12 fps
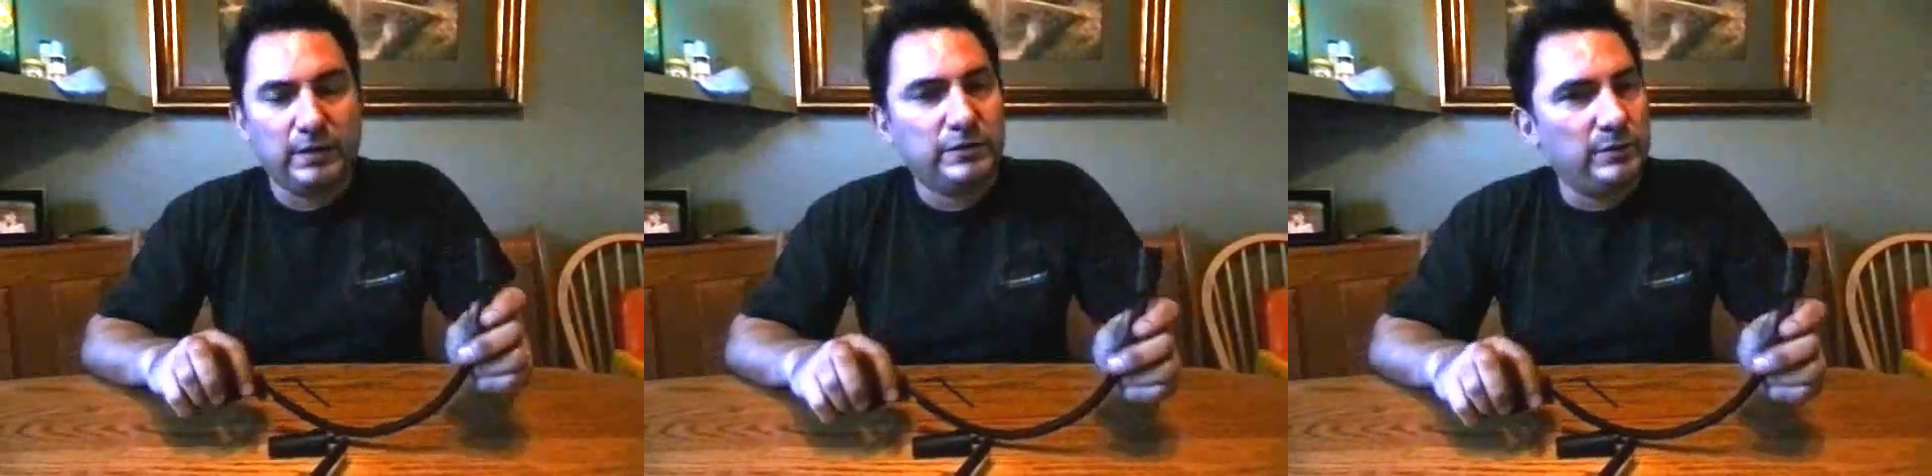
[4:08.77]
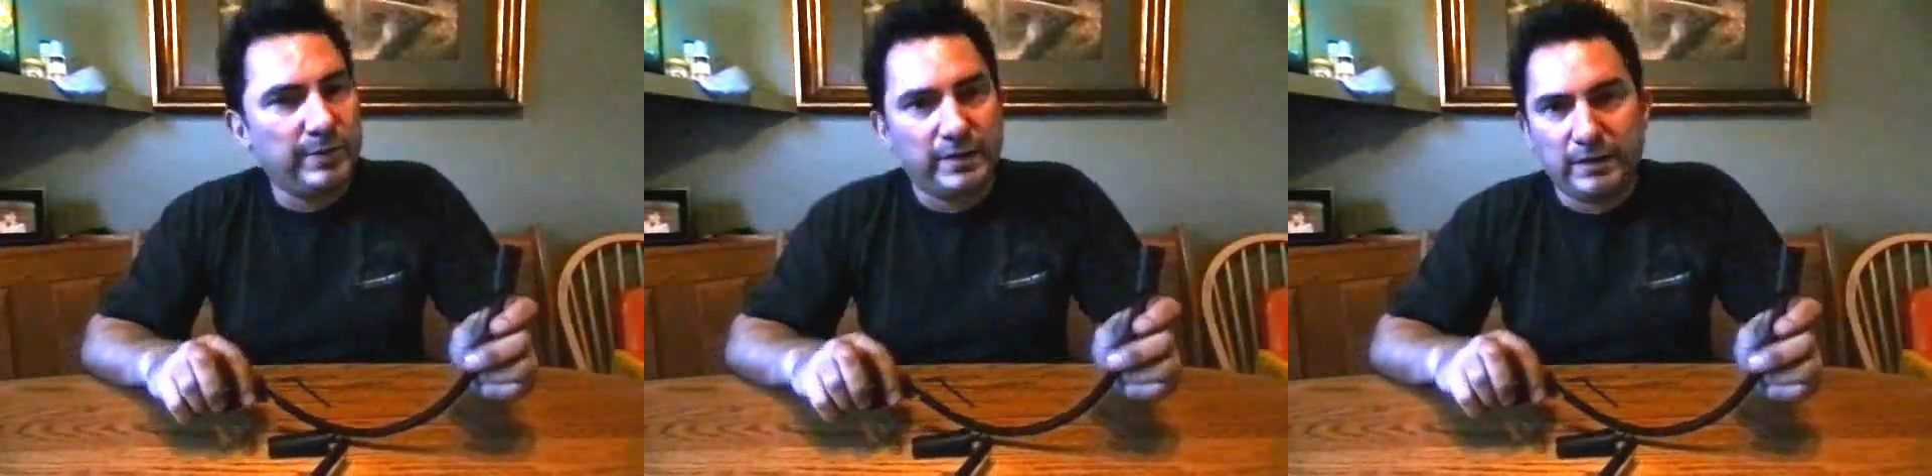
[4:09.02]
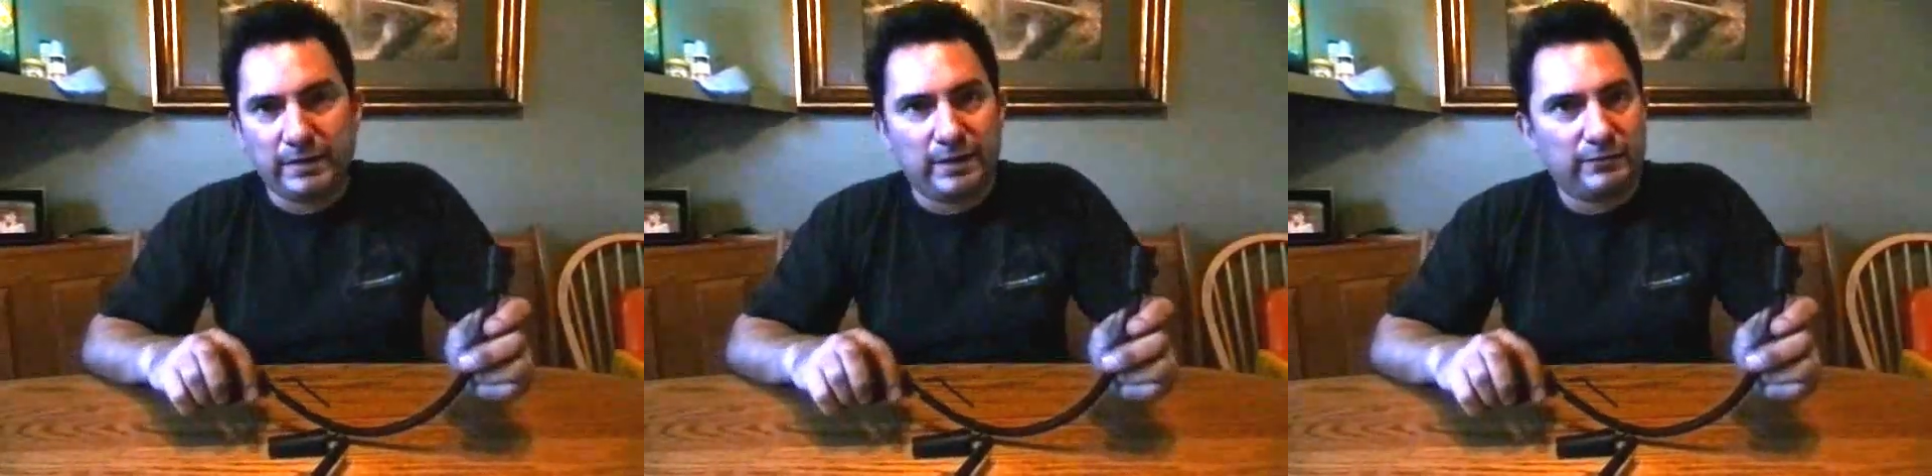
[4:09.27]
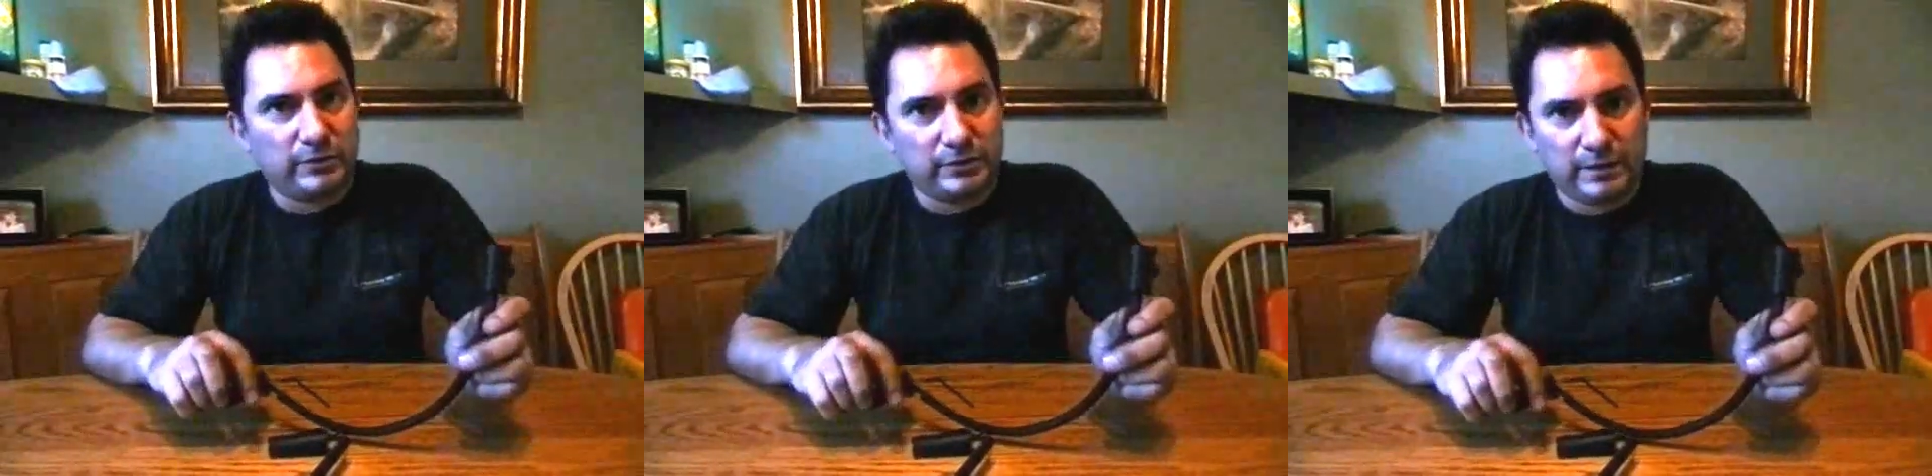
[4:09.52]
you may not
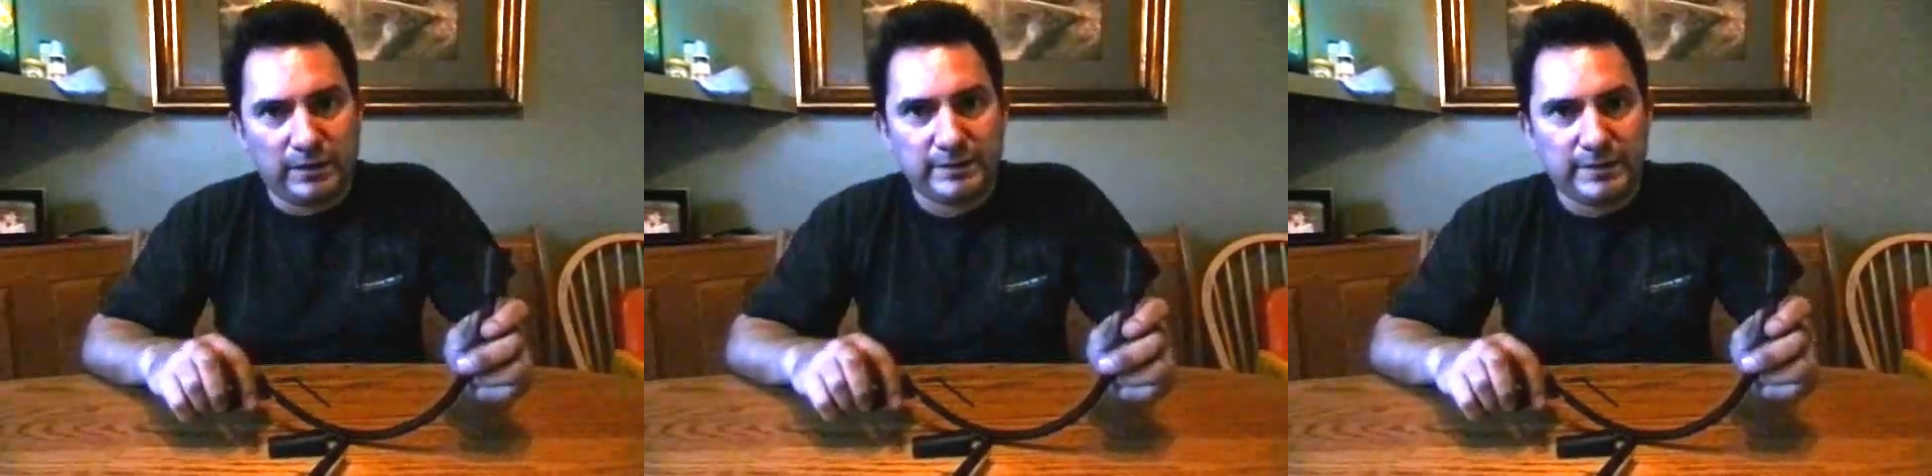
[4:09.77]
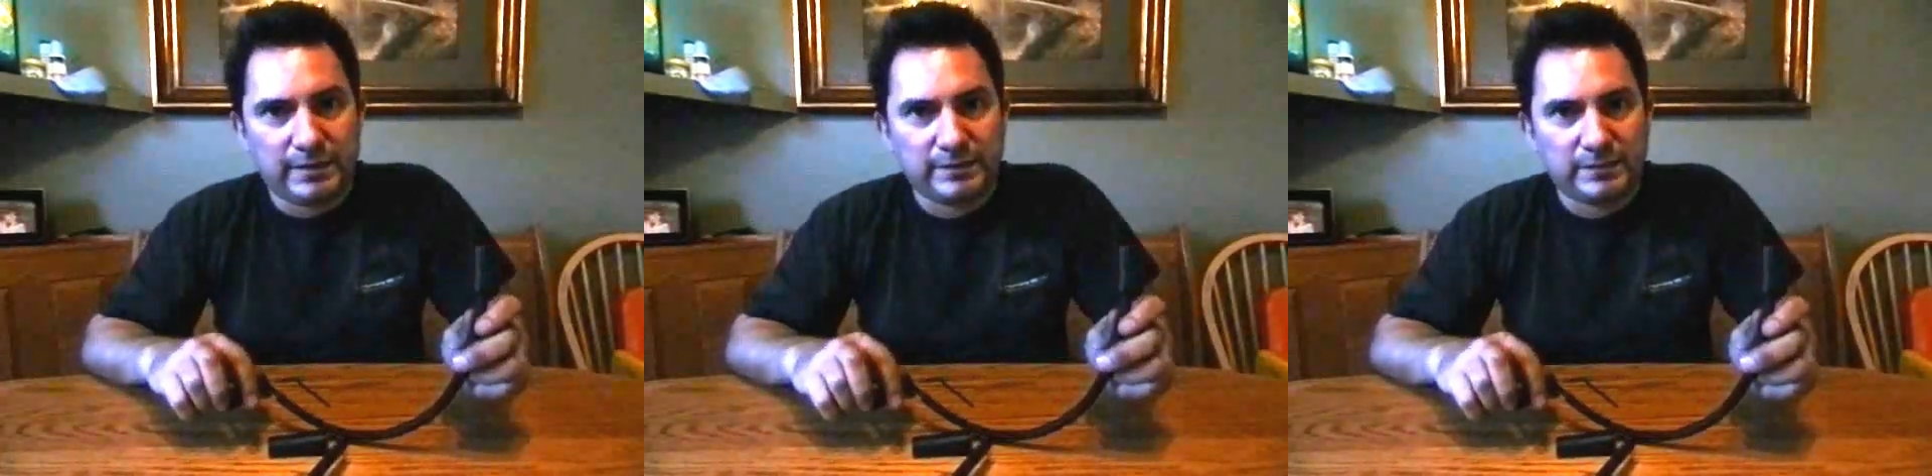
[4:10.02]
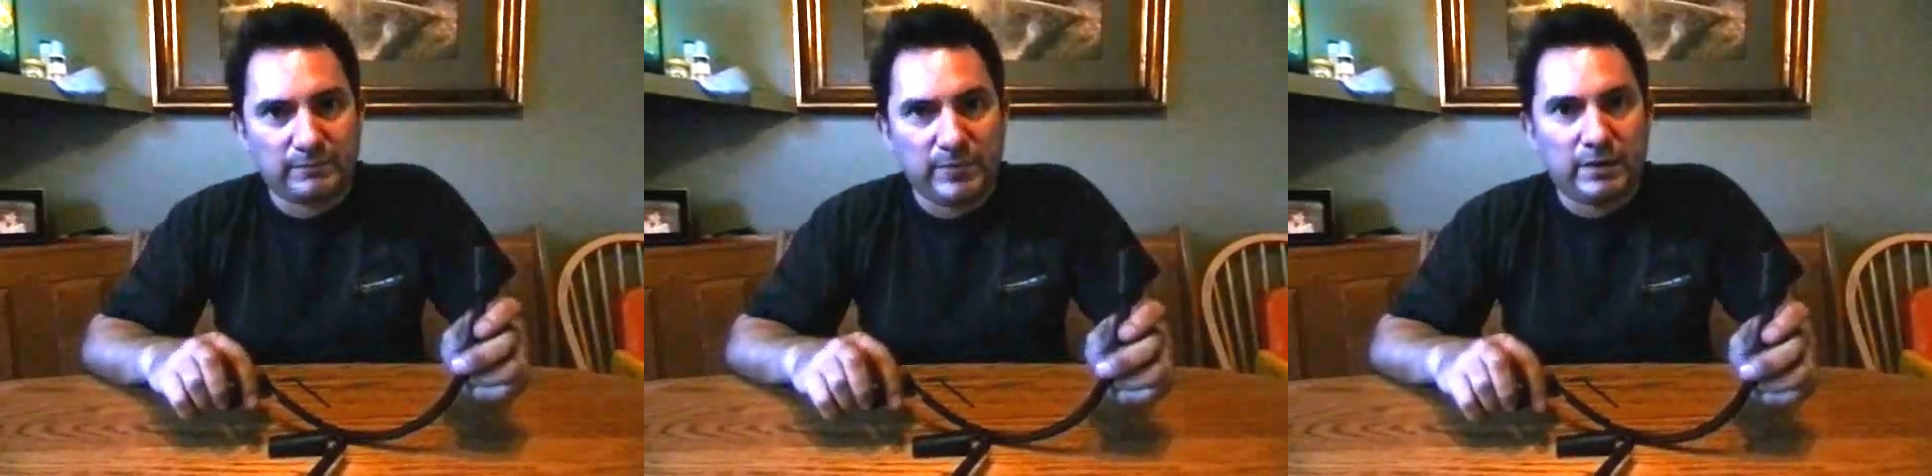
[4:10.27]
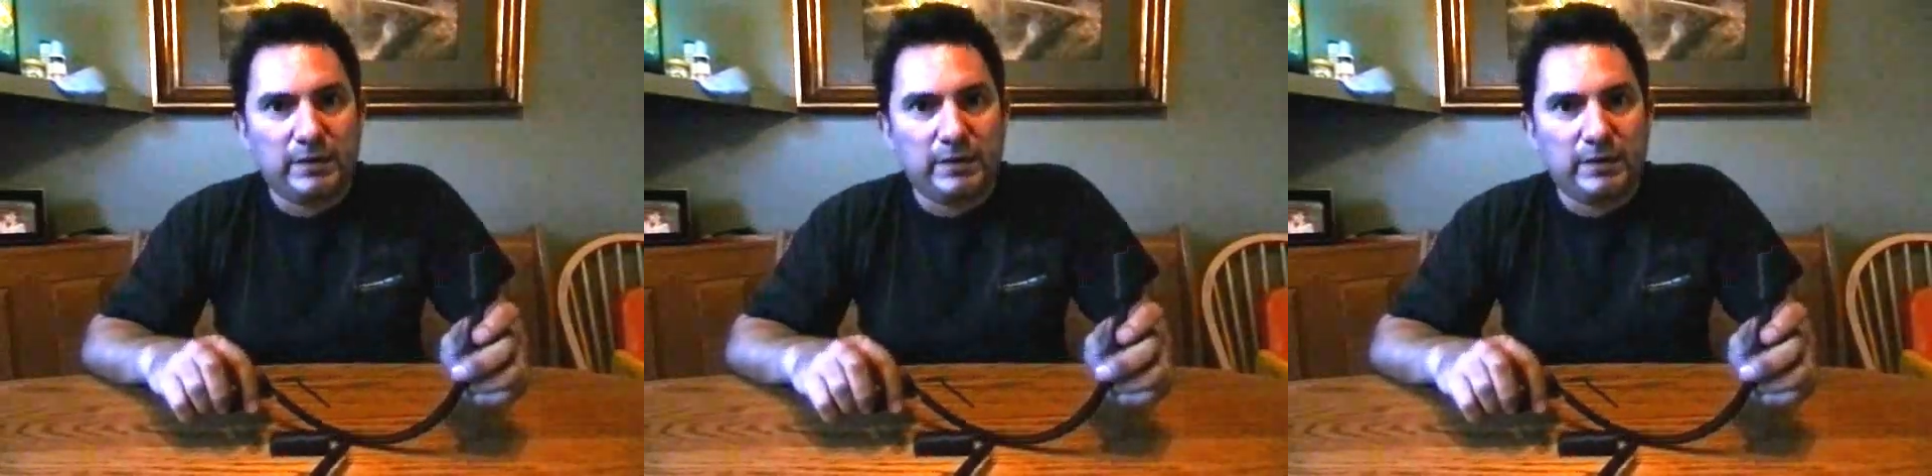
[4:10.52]
have good contacts.